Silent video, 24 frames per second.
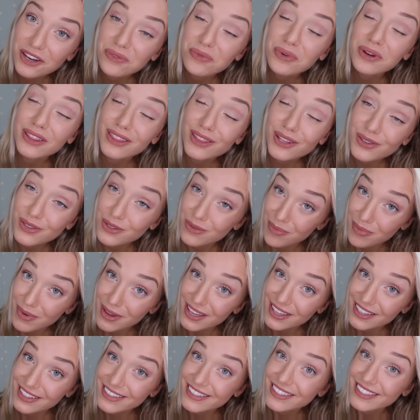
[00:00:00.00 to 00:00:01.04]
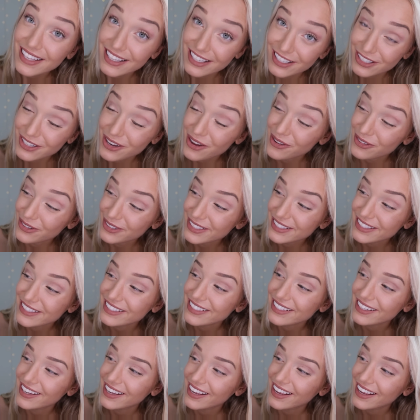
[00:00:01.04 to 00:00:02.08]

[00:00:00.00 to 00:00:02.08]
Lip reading: with those beans and toast,